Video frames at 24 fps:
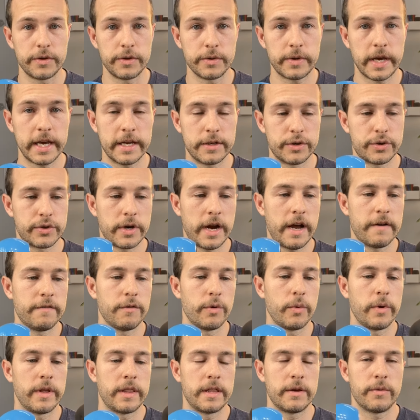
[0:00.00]
you can
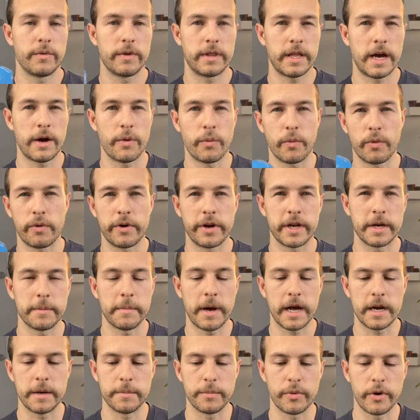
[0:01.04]
travel with it without worrying
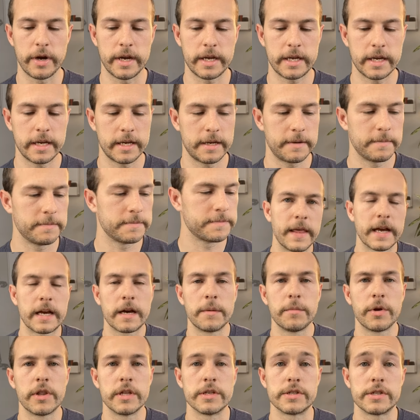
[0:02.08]
about it breaking. They
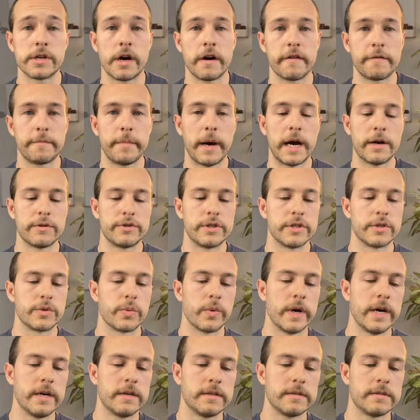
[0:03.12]
come with a soft pouch as
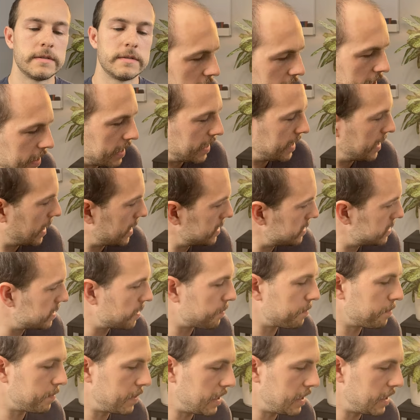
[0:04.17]
well. It ends up